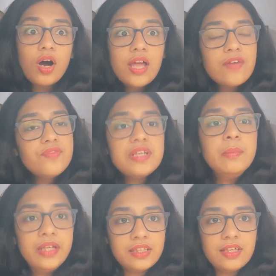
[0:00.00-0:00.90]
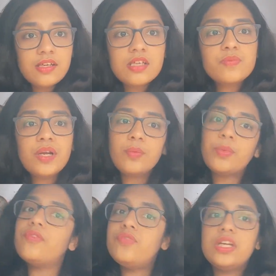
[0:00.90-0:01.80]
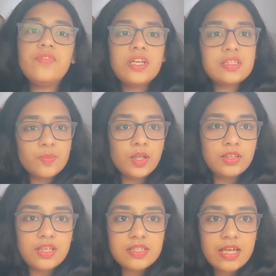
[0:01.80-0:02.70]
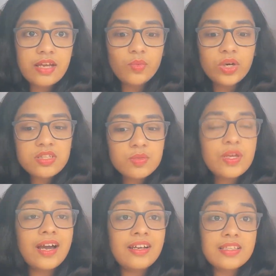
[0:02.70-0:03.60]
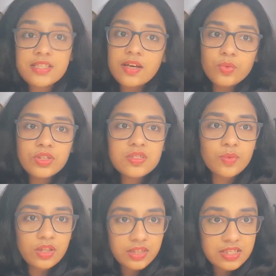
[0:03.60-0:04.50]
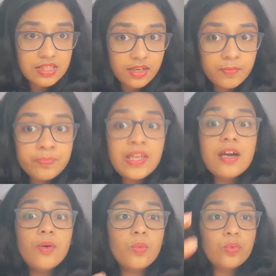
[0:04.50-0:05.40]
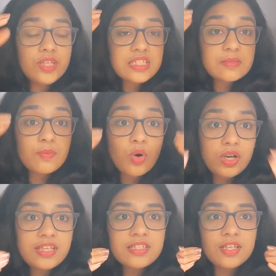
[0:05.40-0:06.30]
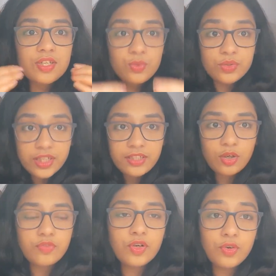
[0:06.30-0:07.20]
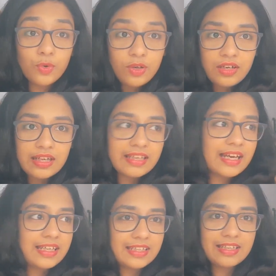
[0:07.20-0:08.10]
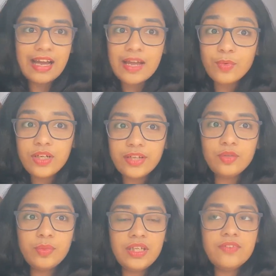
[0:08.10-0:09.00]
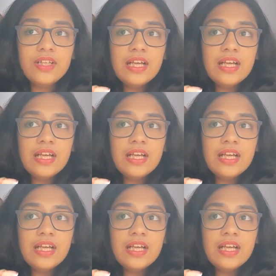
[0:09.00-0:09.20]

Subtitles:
every big thing is made up of very, very small things. And once we understand what the small things are, the smallest unit of a goal, like I would like to believe,